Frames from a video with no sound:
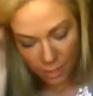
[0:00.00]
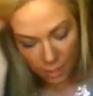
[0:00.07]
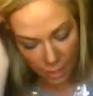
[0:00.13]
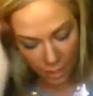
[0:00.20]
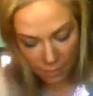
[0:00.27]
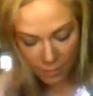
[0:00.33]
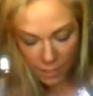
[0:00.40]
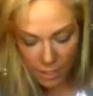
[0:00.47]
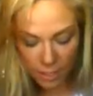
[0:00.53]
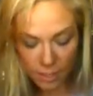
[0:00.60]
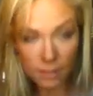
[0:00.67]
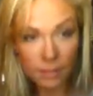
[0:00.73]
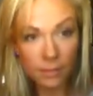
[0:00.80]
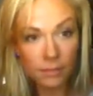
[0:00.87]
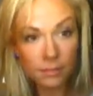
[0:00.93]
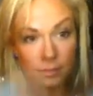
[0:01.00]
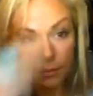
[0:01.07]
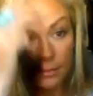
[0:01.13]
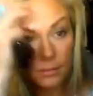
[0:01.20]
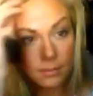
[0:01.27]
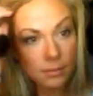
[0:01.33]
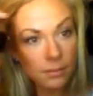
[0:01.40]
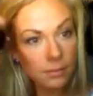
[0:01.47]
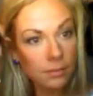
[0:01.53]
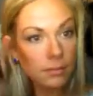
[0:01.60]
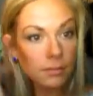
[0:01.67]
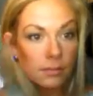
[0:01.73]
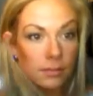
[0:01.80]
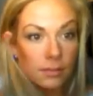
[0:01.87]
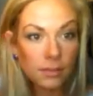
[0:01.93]
And then
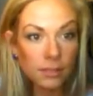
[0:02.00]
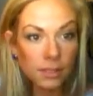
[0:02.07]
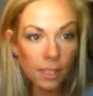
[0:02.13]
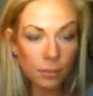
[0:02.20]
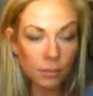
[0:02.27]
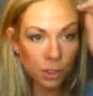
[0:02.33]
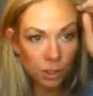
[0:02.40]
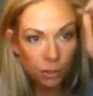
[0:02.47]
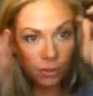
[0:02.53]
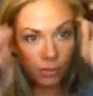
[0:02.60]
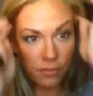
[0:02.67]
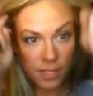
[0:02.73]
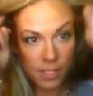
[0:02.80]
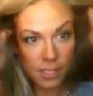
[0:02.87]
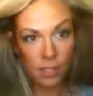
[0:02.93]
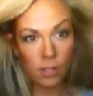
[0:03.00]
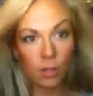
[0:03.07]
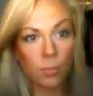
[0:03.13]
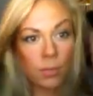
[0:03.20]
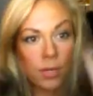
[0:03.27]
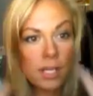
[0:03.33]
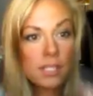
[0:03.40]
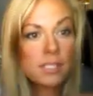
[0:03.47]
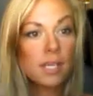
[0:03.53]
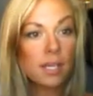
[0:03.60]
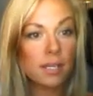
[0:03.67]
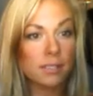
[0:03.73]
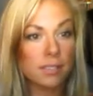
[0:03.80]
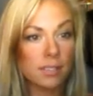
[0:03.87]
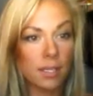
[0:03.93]
step 2 of this little
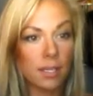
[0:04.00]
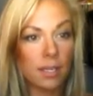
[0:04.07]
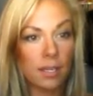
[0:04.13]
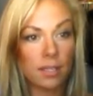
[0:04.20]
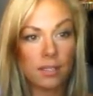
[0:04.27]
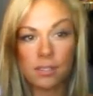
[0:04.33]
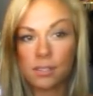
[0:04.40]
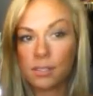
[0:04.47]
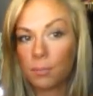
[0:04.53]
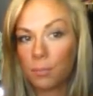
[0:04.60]
process is